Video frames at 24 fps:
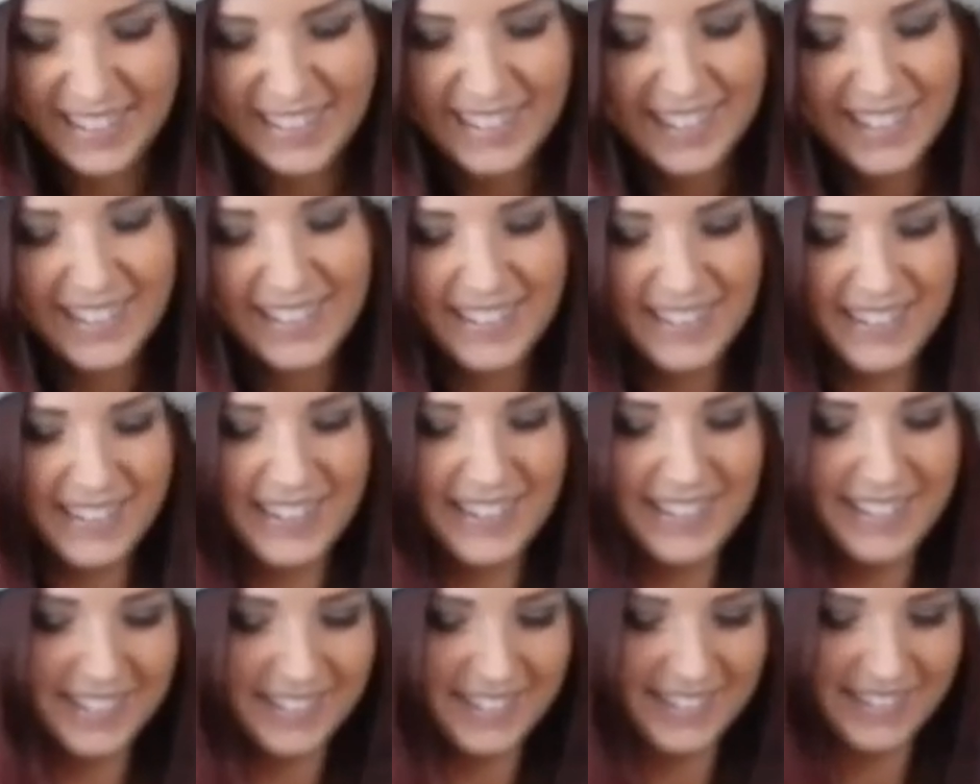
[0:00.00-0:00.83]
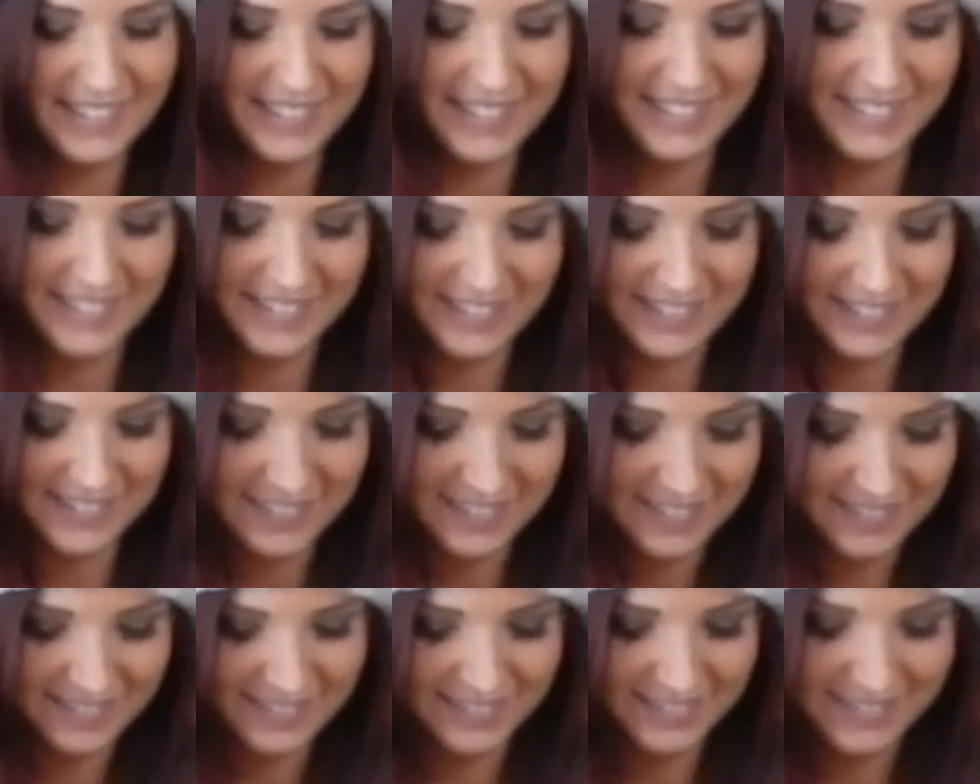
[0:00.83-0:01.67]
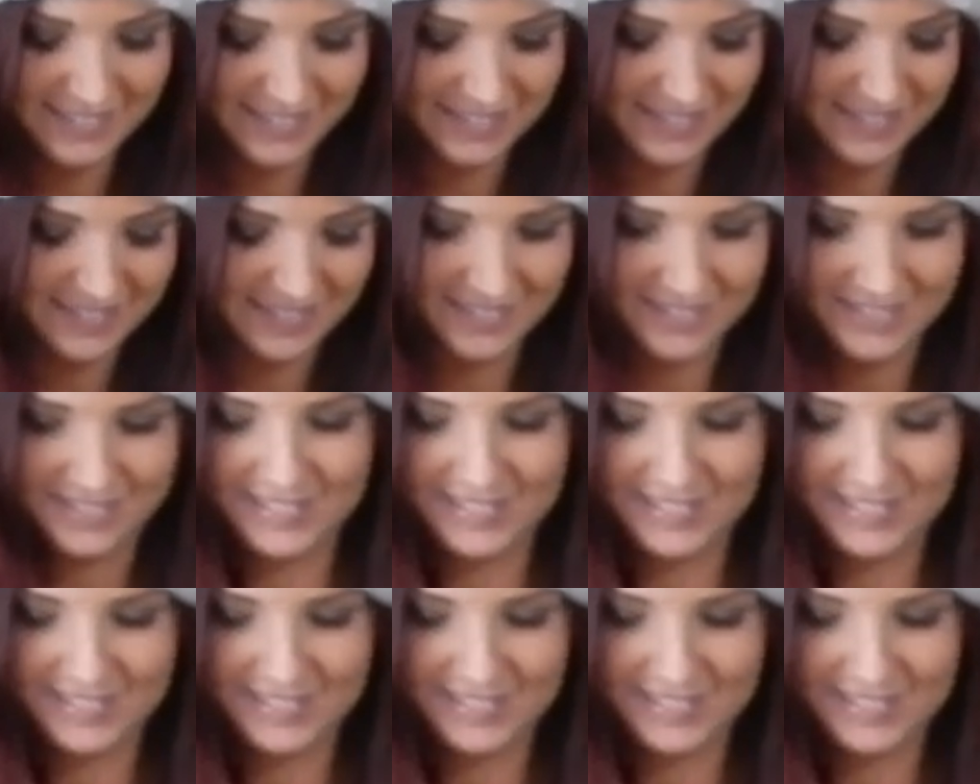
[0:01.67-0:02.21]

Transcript: No words are spoken by the person on screen.